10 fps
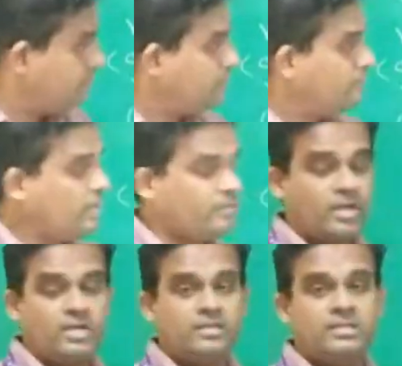we have
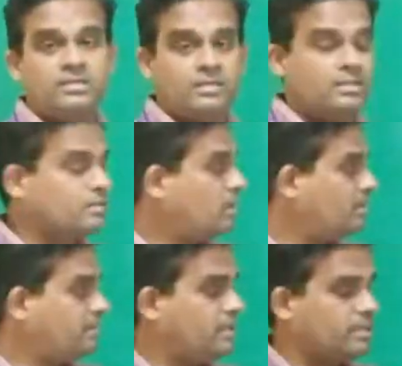not
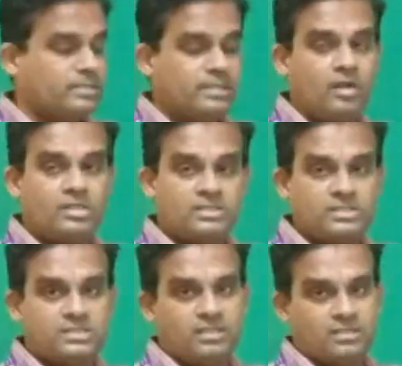incorporated the
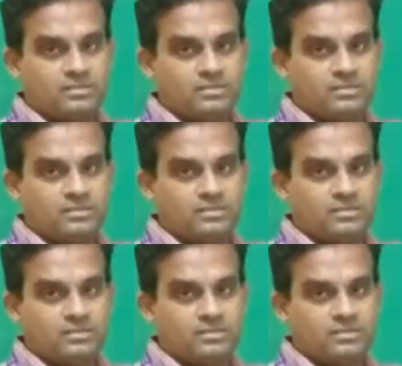losses here.